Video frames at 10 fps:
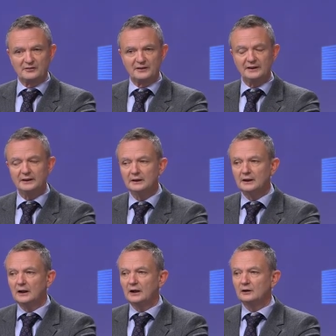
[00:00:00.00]
So
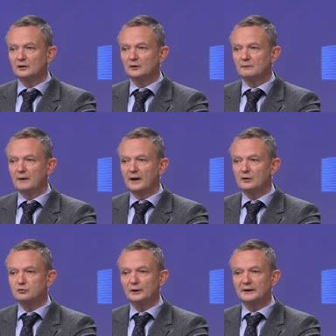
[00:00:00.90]
that's what
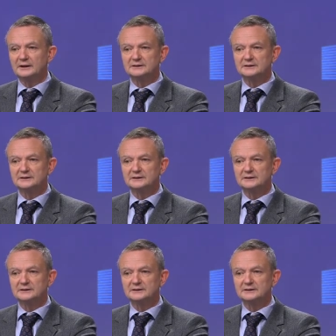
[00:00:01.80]
happened.